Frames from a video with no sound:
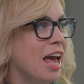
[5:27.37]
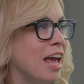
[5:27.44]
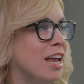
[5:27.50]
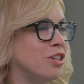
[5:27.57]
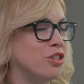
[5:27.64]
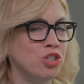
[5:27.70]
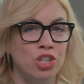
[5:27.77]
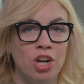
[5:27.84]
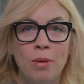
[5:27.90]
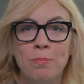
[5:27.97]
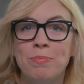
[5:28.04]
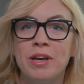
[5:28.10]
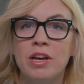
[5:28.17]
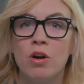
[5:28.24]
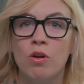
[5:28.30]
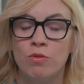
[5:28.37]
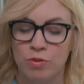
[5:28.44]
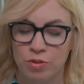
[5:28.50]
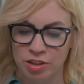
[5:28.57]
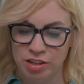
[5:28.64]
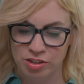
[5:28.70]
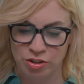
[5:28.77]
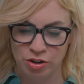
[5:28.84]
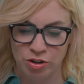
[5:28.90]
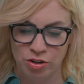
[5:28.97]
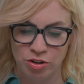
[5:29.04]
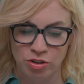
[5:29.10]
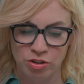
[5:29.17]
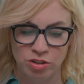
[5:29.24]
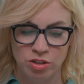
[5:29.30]
and jumping over these
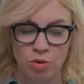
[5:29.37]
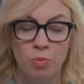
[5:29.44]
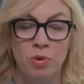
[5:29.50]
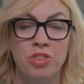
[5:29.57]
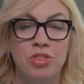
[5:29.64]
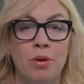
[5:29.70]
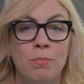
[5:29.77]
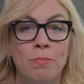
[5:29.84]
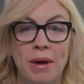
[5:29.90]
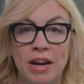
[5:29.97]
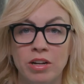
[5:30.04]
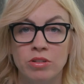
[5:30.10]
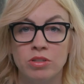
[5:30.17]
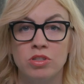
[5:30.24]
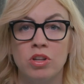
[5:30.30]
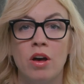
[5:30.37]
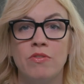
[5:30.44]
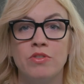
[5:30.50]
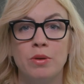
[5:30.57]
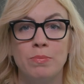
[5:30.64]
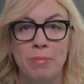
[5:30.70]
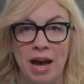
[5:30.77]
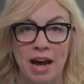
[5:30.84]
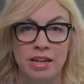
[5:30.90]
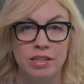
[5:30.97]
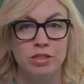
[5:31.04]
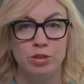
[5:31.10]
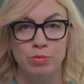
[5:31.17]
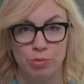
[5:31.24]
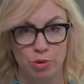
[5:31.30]
hurdles with the Microsoft
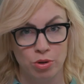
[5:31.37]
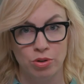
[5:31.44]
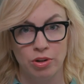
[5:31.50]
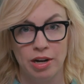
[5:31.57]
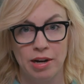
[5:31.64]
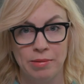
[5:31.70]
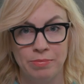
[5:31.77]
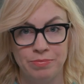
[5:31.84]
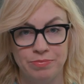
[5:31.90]
Patent Program.